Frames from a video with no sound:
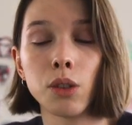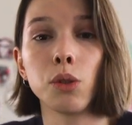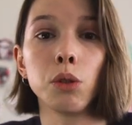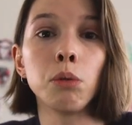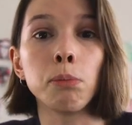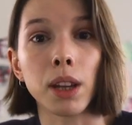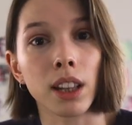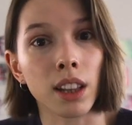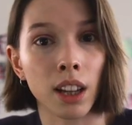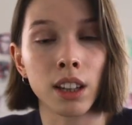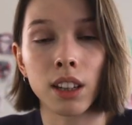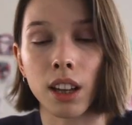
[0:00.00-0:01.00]
to make
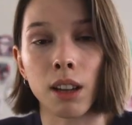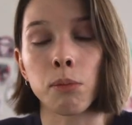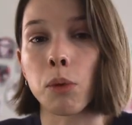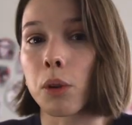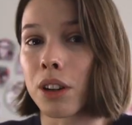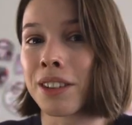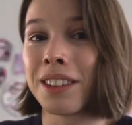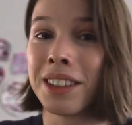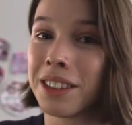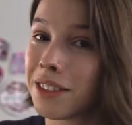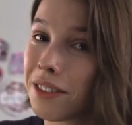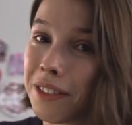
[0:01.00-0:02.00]
that a more
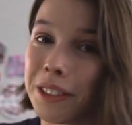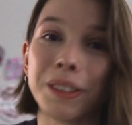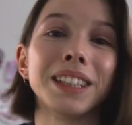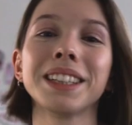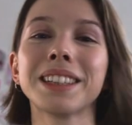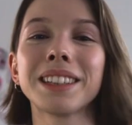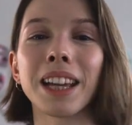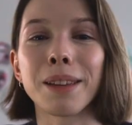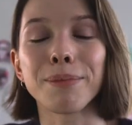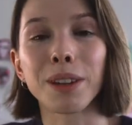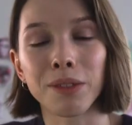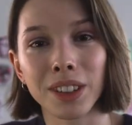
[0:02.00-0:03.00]
fluent
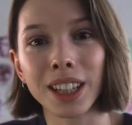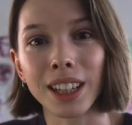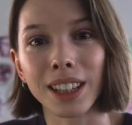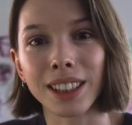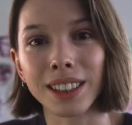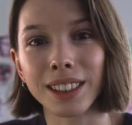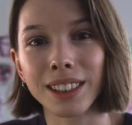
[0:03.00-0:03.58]
type of reading.